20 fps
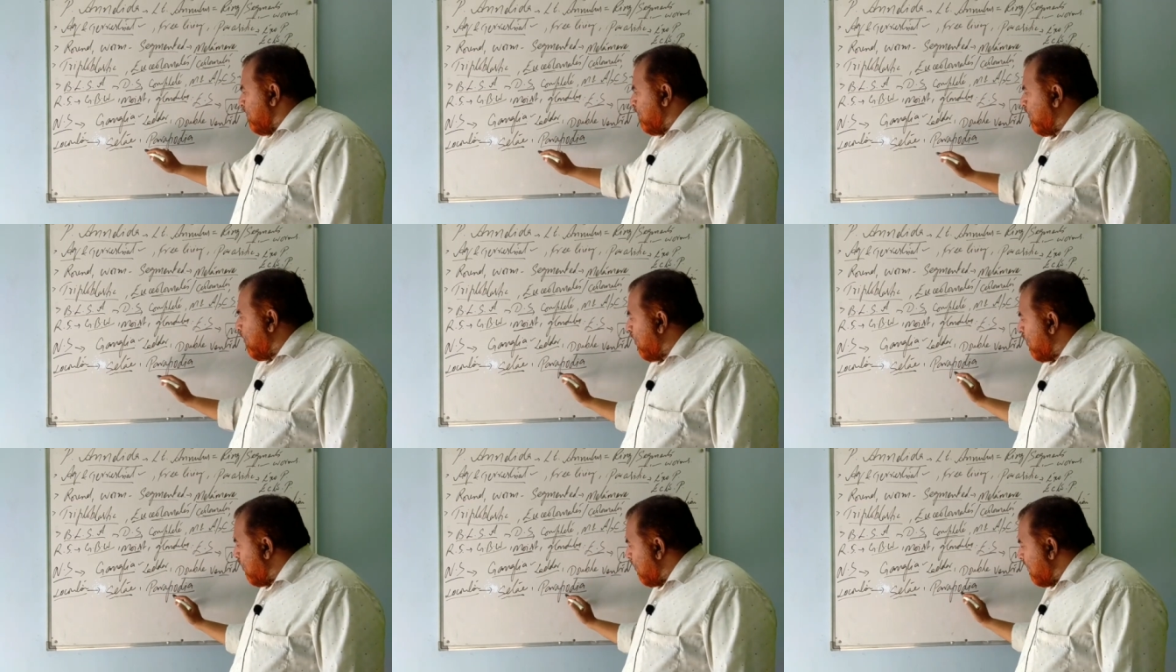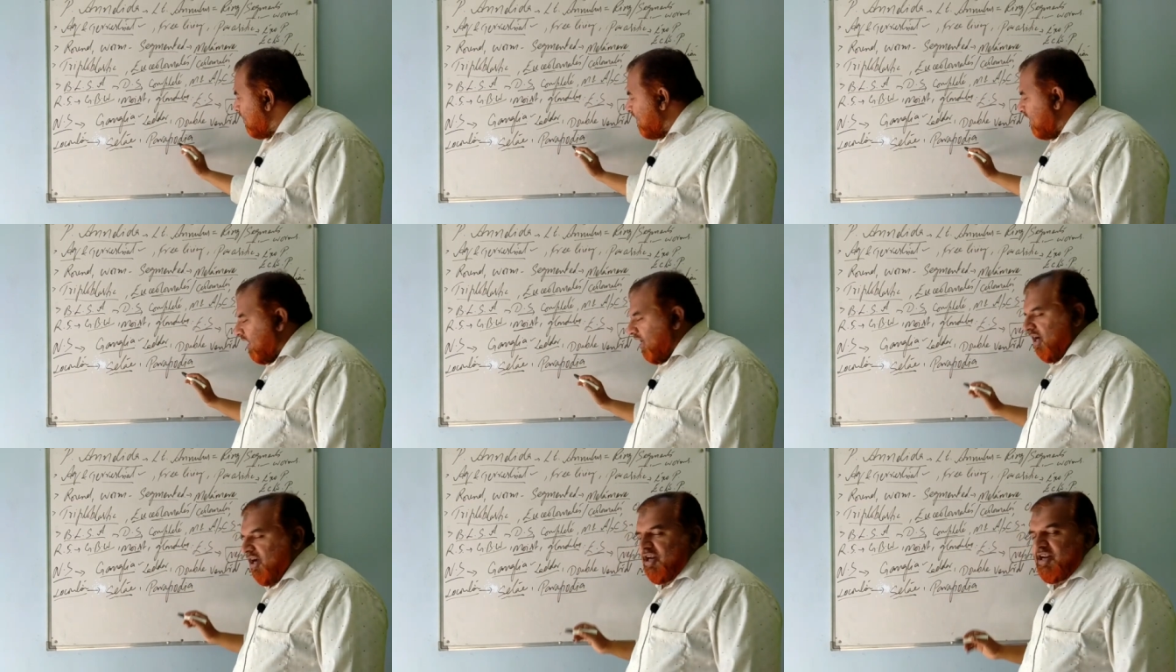
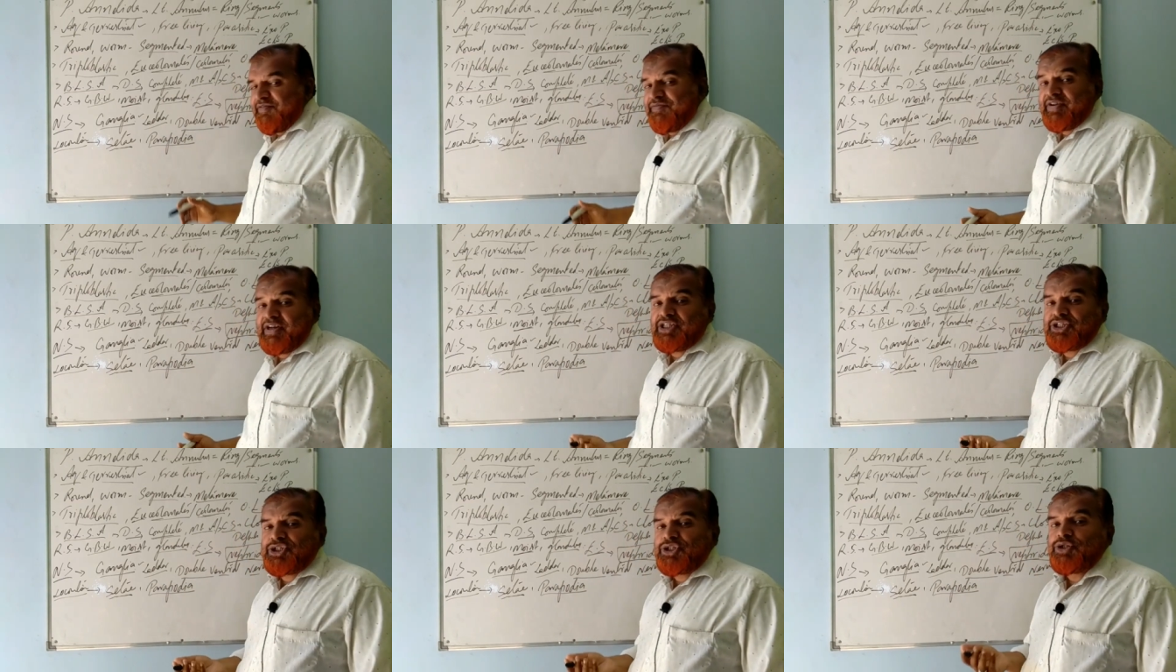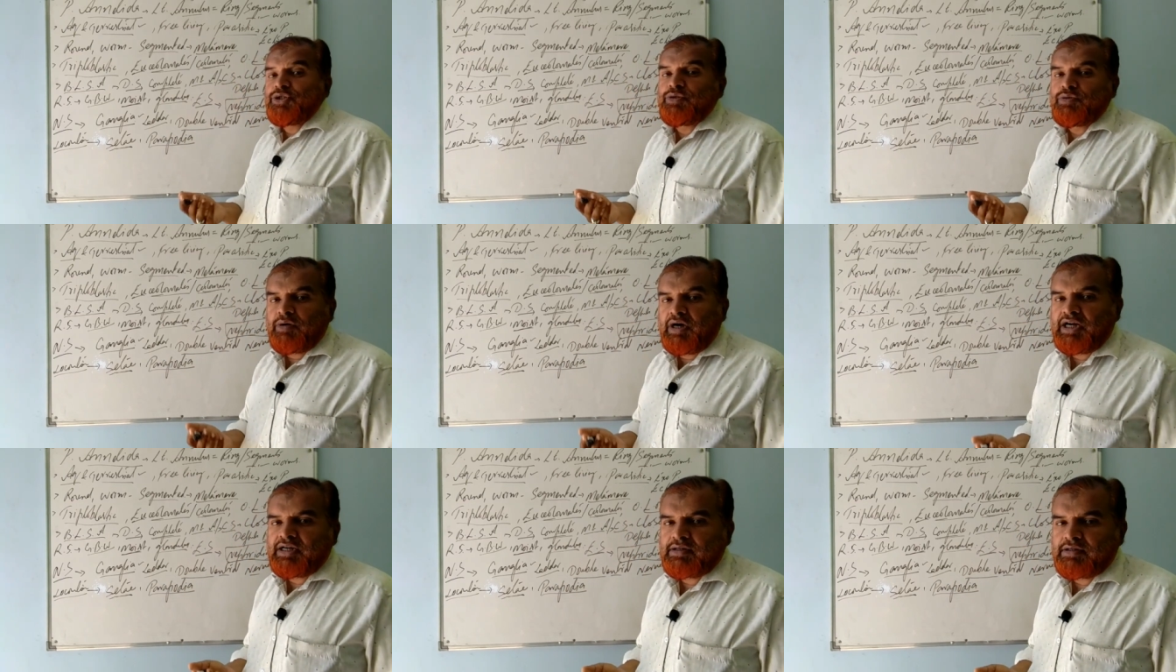Podia refers to
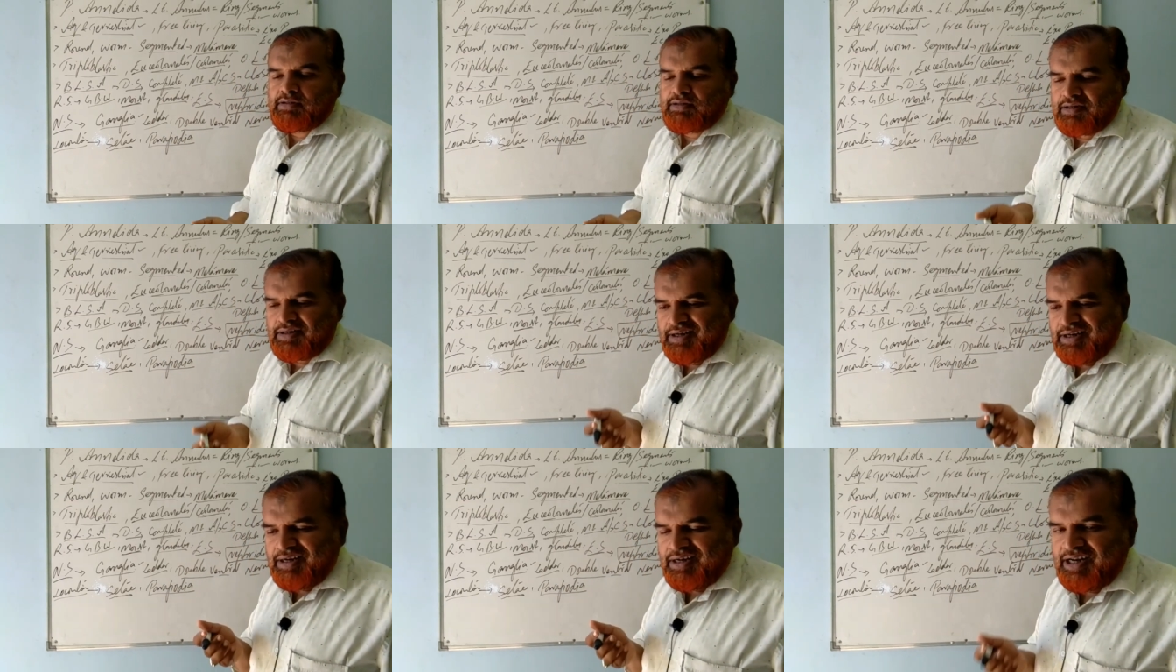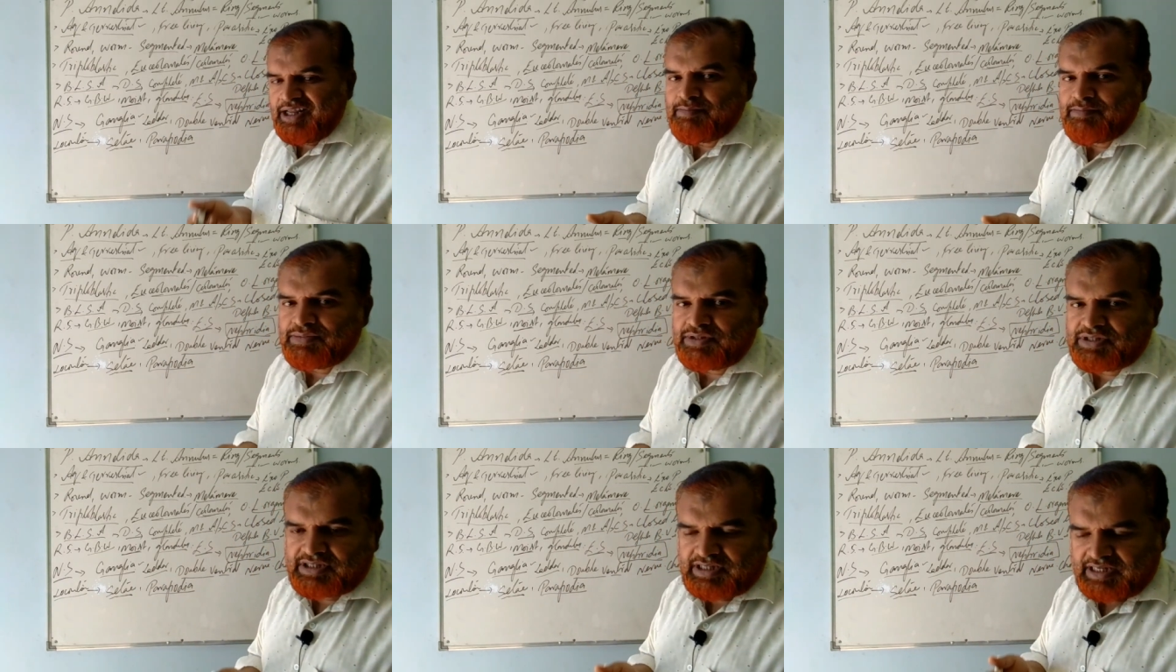what?
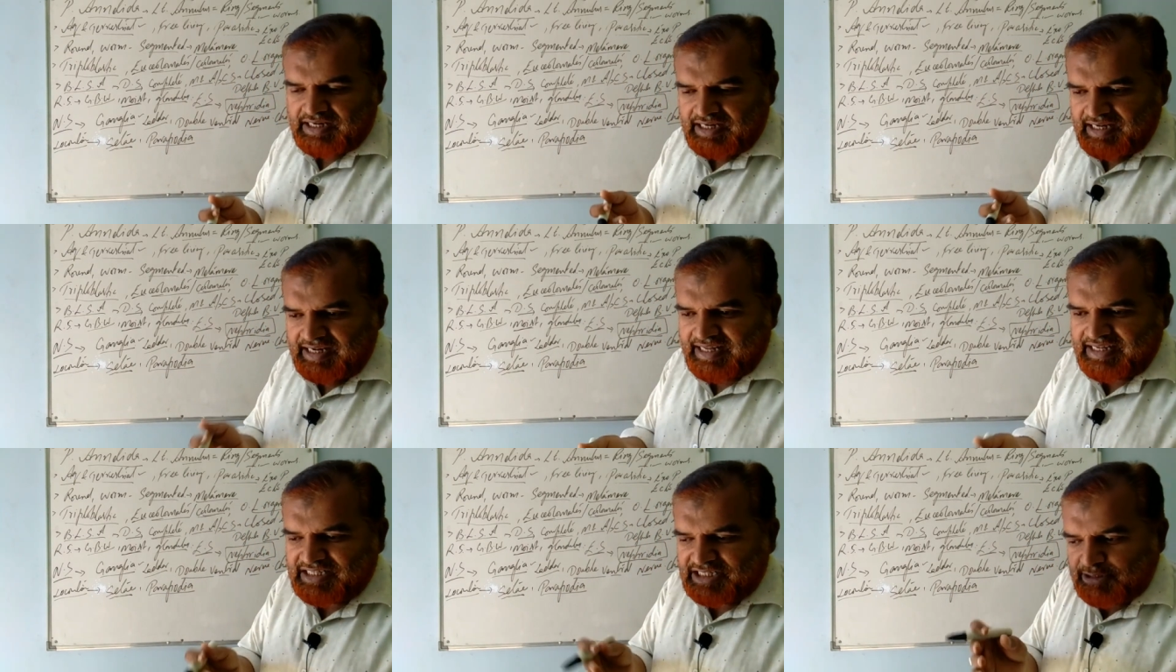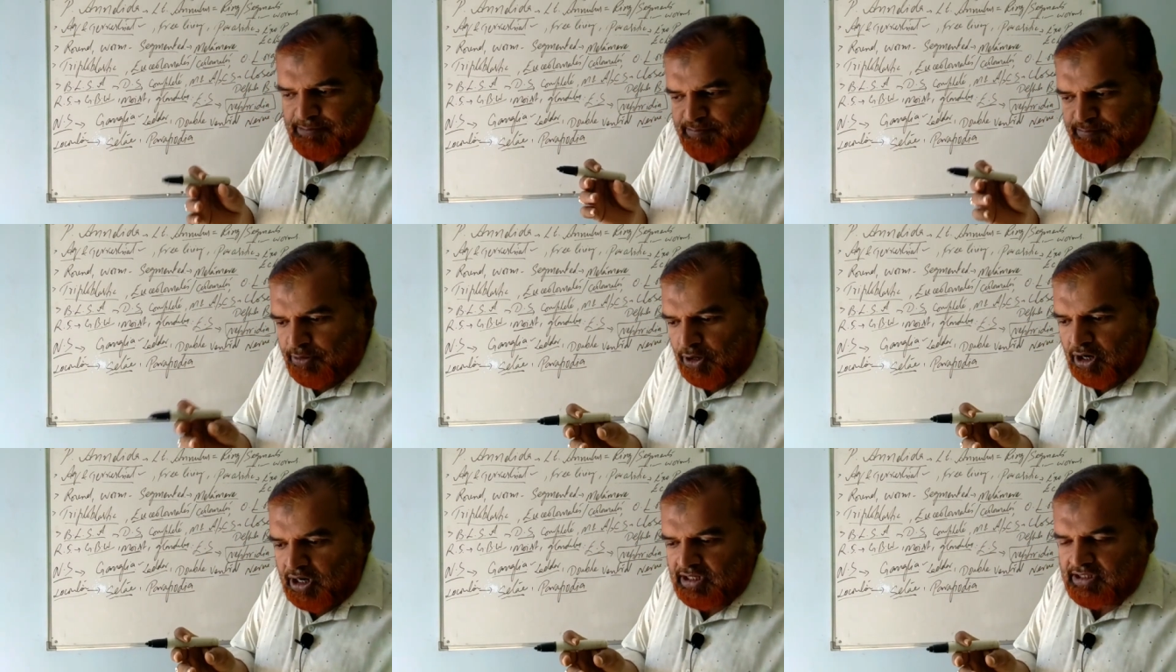Limbs, legs,
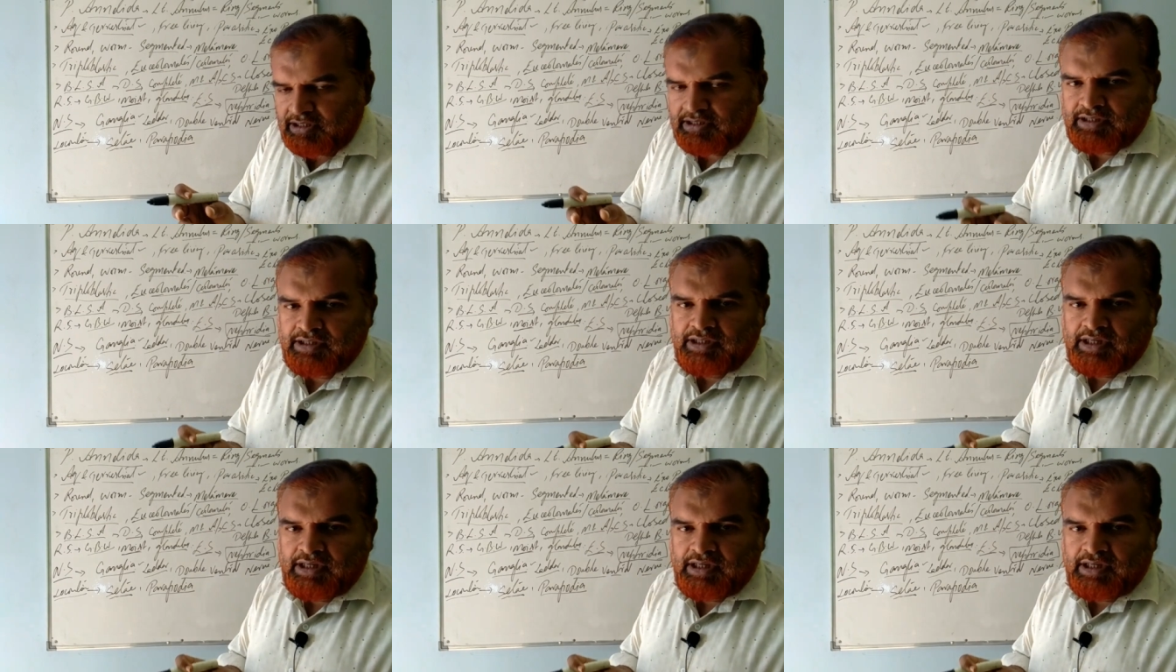pod.